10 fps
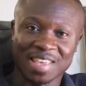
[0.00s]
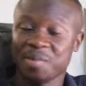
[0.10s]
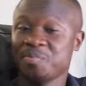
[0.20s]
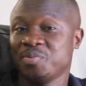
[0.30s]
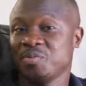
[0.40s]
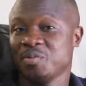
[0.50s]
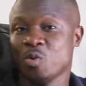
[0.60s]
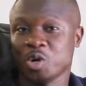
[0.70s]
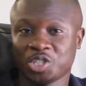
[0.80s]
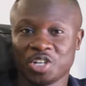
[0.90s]
Keep
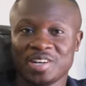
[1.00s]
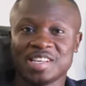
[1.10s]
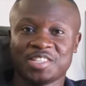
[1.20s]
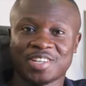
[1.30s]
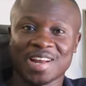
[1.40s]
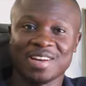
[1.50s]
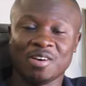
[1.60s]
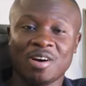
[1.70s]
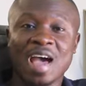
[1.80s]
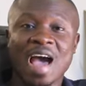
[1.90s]
watching this
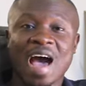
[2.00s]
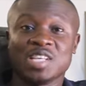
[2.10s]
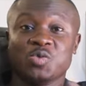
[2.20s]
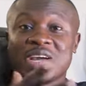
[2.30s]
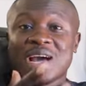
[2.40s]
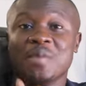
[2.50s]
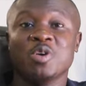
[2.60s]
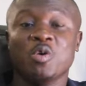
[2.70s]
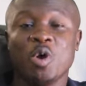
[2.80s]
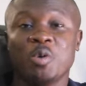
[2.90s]
channel as we come
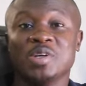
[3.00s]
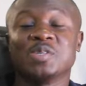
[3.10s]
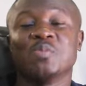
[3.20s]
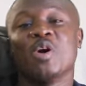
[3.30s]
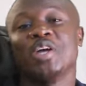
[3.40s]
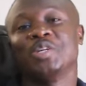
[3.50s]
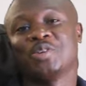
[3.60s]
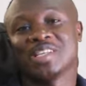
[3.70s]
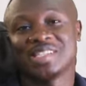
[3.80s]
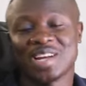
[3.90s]
your way with more
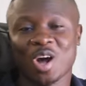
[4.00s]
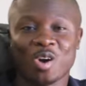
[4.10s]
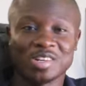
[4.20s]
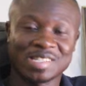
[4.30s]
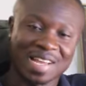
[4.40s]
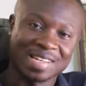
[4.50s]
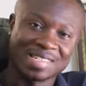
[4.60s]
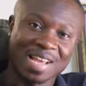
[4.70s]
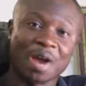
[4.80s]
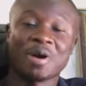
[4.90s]
interesting
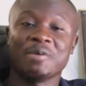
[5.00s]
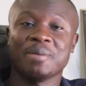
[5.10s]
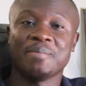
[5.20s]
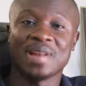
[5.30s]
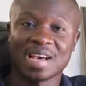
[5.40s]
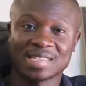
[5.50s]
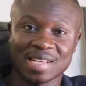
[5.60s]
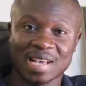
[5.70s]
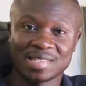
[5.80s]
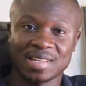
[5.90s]
content around the Black
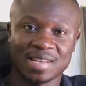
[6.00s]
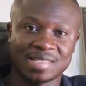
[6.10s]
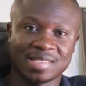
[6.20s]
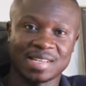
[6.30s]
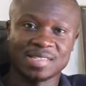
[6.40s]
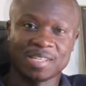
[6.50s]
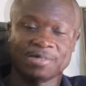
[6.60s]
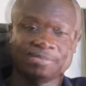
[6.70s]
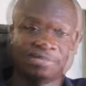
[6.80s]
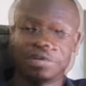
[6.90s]
Stars this season.
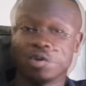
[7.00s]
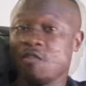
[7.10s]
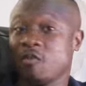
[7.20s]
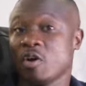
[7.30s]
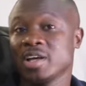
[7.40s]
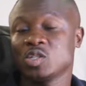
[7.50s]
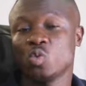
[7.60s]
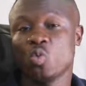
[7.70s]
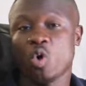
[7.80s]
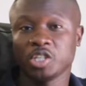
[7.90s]
Don't forget
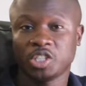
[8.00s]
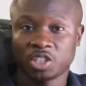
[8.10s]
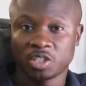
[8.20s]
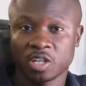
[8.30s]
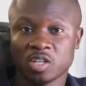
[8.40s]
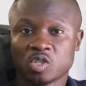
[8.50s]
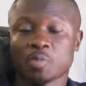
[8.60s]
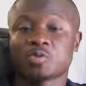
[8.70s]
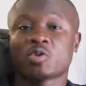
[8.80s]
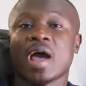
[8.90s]
to watch,
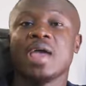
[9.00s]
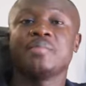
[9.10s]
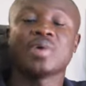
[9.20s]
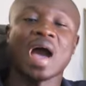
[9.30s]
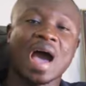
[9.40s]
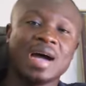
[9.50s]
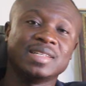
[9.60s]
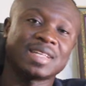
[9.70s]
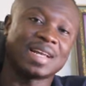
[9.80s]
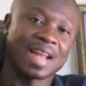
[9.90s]
subscribe
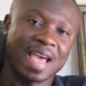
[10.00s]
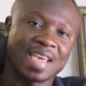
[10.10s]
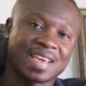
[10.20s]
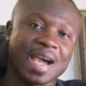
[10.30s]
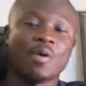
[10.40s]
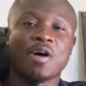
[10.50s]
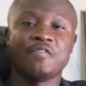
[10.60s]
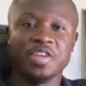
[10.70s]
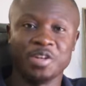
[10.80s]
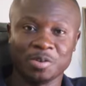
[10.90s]
and like our
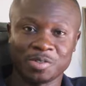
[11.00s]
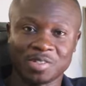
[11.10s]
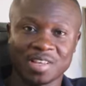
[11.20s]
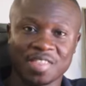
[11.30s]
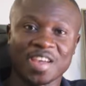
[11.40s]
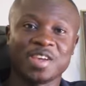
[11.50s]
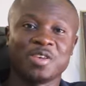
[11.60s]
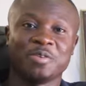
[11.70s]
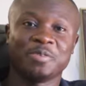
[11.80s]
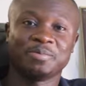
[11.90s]
videos. Thank
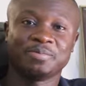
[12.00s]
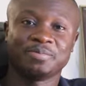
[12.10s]
you.